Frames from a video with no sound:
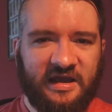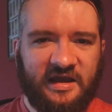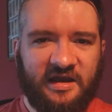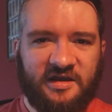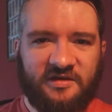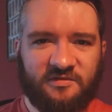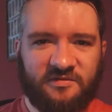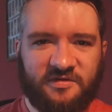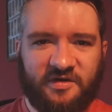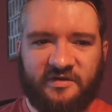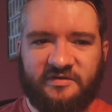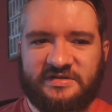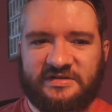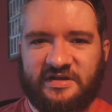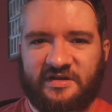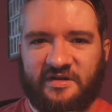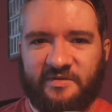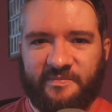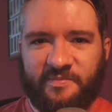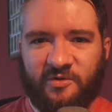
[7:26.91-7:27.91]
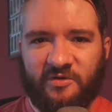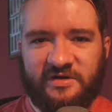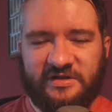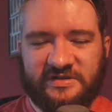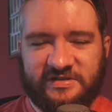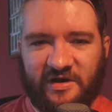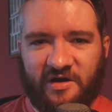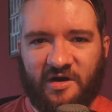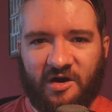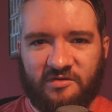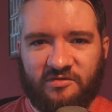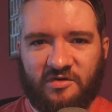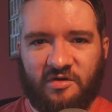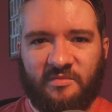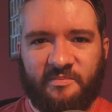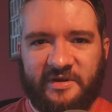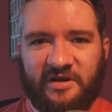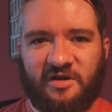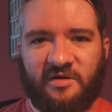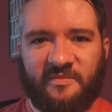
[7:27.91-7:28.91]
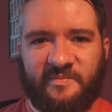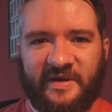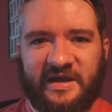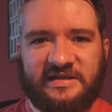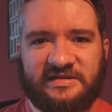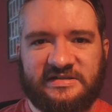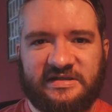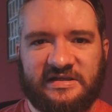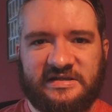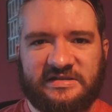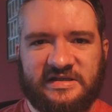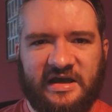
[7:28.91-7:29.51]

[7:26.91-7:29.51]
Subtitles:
you'll notice that the Boyz are on bigger bases,